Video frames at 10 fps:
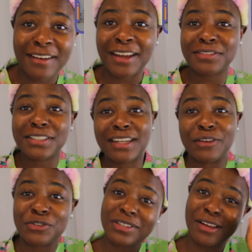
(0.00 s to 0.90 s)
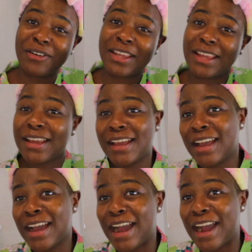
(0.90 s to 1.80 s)
And after that I was just like, okay,
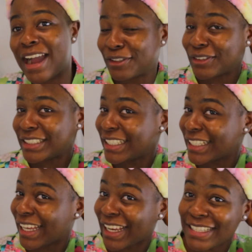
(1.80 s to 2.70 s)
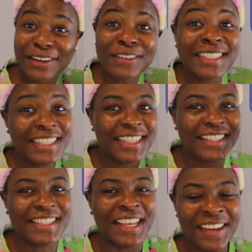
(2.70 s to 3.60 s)
I don't need it, I guess I don't need
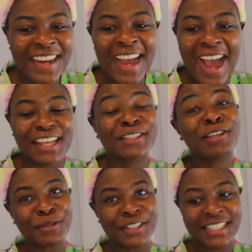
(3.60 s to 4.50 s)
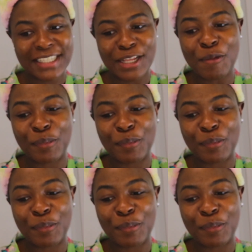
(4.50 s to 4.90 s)
it, so I stopped using it.